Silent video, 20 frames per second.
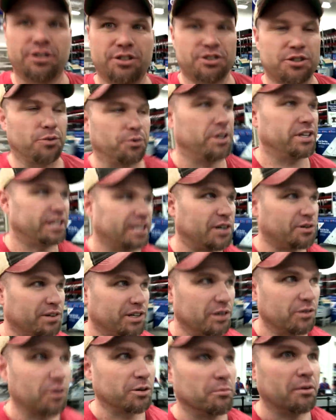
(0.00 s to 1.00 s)
So we think we
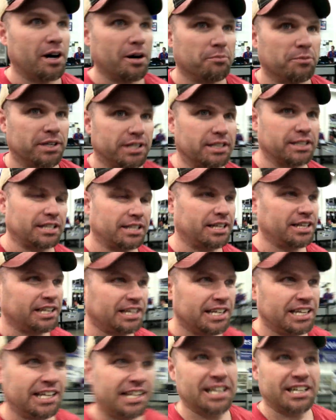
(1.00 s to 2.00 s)
know where Mom went
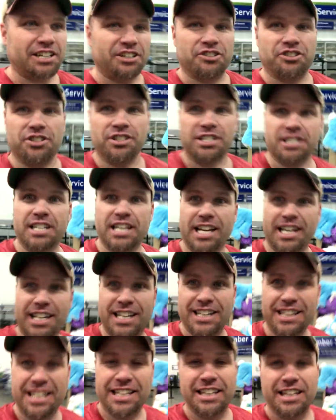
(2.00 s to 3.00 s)
because she said
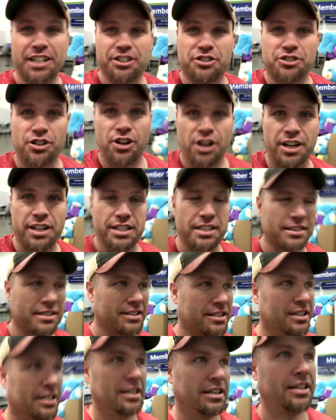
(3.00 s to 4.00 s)
in the
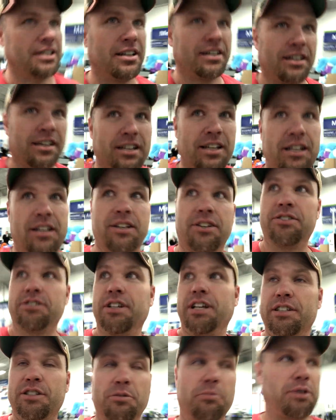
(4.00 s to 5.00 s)
electronics, there's
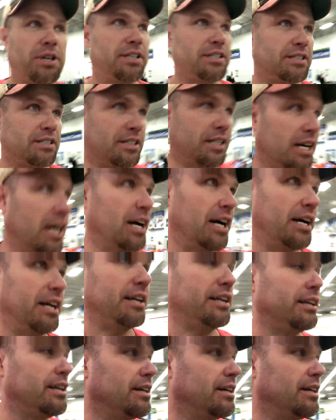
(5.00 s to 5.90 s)
lots of places to hide.